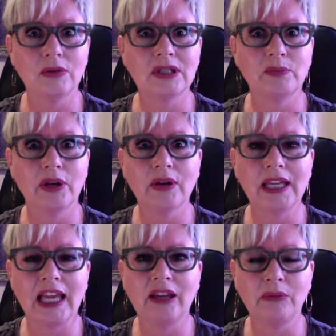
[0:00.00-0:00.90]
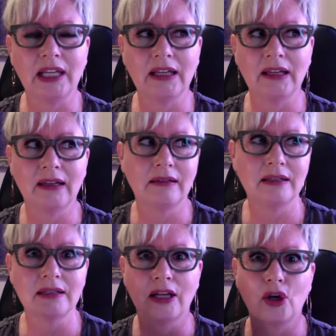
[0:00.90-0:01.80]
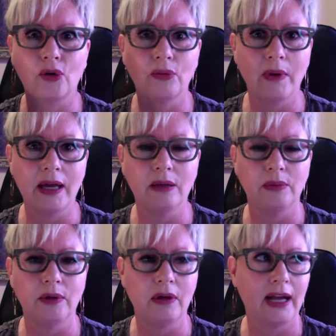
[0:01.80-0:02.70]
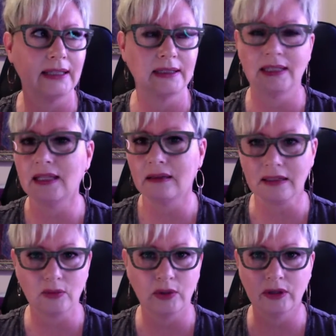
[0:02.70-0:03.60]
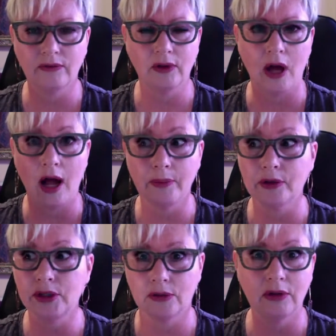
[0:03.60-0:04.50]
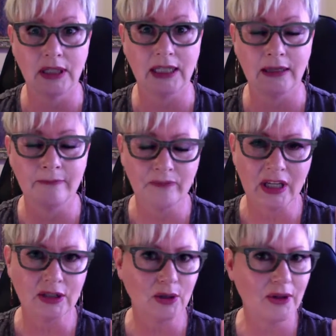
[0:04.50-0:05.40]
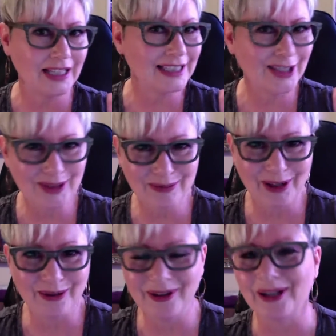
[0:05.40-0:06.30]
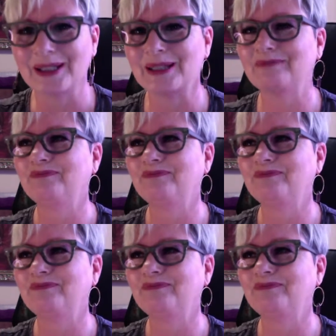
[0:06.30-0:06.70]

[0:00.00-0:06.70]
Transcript: Spirit gave me this incredible idea, this wonderful opportunity. So that's how Spirit works.